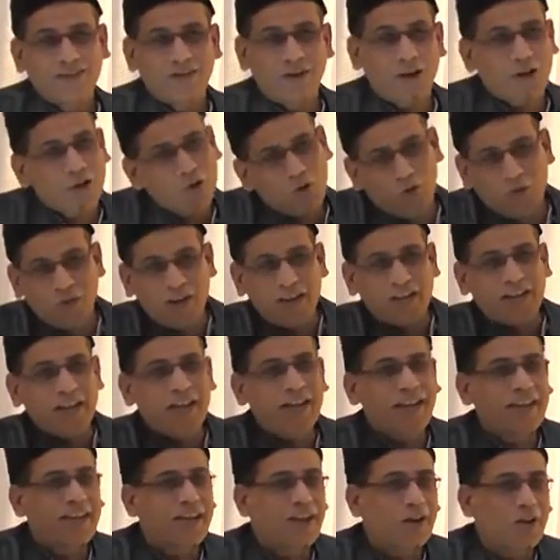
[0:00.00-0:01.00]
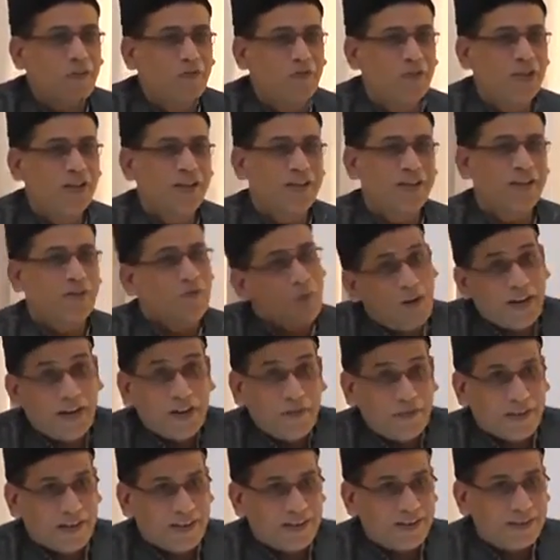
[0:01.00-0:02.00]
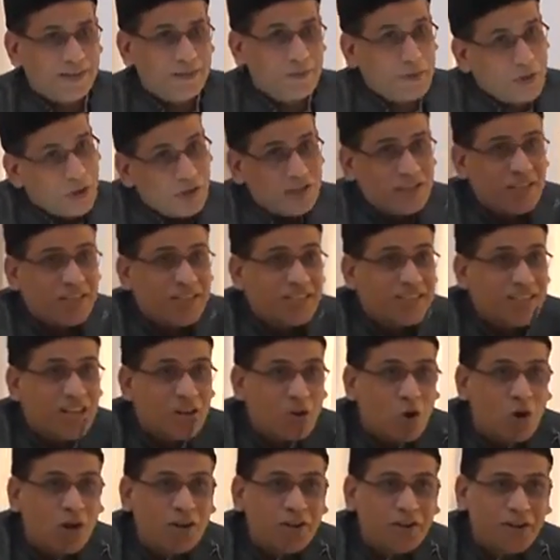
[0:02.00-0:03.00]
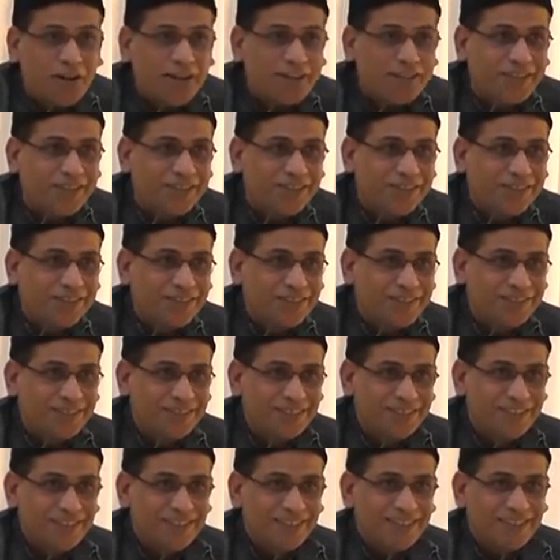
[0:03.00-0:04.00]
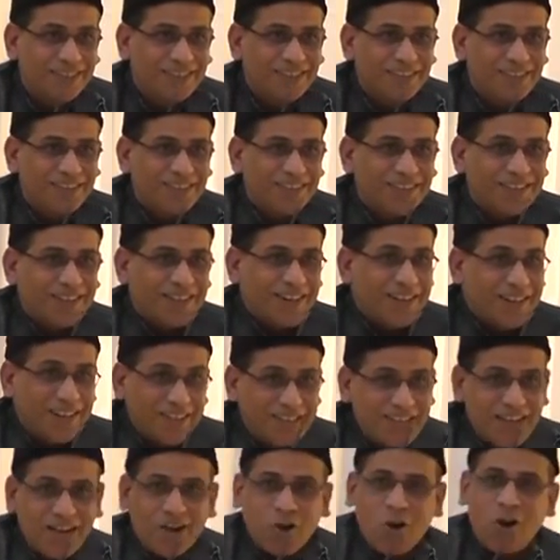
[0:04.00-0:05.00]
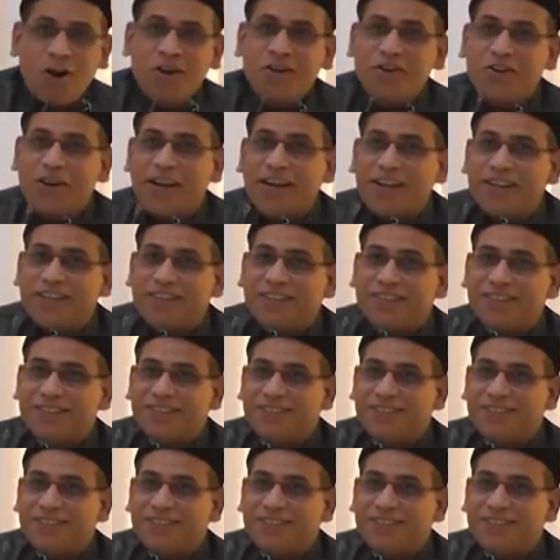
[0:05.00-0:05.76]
or you will take care of children, whatever, because it is a contract. It is a contract.